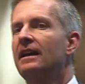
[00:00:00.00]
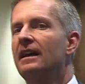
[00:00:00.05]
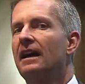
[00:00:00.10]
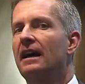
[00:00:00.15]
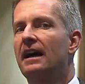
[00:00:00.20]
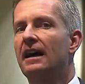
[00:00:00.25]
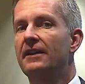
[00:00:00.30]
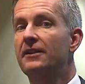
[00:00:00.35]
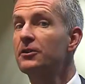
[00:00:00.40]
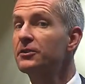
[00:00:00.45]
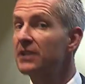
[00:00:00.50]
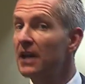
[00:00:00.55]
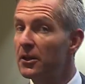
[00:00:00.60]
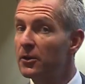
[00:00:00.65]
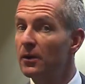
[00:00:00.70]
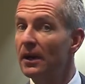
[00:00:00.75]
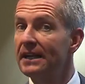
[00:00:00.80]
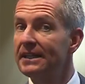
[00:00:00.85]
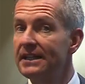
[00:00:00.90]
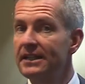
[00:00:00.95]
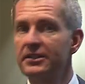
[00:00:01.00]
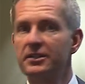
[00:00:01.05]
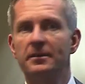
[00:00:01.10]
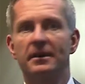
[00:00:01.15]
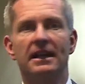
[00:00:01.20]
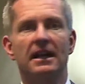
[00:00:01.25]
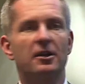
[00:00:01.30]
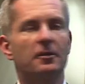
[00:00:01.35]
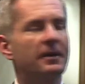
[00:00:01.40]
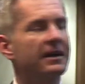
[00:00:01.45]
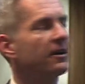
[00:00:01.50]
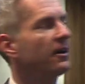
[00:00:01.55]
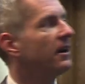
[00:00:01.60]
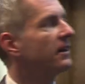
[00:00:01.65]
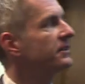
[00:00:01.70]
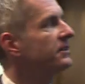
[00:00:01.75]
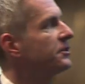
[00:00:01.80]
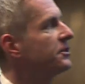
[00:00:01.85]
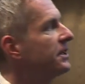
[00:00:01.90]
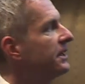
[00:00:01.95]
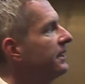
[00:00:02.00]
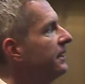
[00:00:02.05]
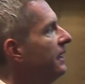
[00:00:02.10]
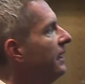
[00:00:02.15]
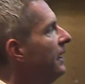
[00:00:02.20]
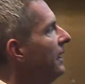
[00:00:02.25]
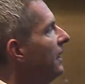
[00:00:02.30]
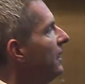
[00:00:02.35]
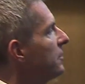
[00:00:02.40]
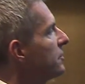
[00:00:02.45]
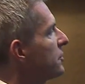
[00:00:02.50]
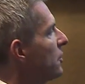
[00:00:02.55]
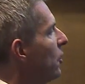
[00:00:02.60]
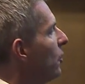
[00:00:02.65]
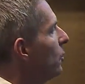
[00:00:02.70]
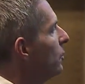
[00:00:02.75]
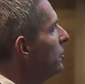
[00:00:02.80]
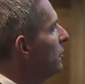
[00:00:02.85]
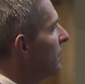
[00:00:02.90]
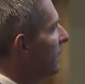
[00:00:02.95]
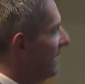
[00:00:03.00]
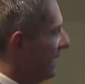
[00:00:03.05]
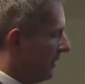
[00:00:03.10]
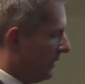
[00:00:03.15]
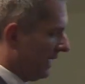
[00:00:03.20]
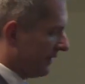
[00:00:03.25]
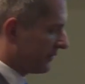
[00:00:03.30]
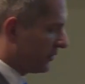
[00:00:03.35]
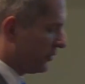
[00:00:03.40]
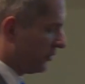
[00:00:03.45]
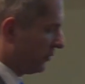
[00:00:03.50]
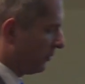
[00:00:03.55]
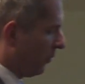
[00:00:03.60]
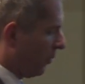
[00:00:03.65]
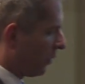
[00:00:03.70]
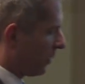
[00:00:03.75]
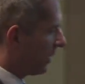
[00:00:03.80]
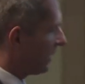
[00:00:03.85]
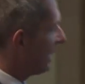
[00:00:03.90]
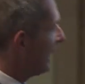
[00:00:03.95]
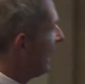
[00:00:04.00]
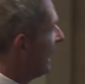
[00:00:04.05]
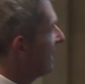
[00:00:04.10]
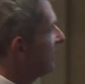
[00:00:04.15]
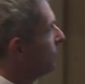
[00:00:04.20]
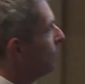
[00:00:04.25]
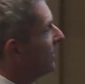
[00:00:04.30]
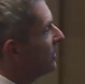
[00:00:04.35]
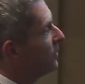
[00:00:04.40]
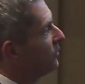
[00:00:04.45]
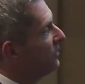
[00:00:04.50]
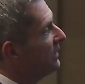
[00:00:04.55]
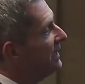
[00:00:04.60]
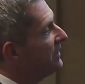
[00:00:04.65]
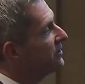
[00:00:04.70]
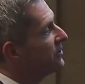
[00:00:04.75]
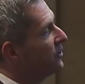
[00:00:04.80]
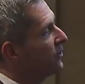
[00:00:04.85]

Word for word: Uh, there's other ideas about how to make oxygen. So you, you have to do more, and what you need to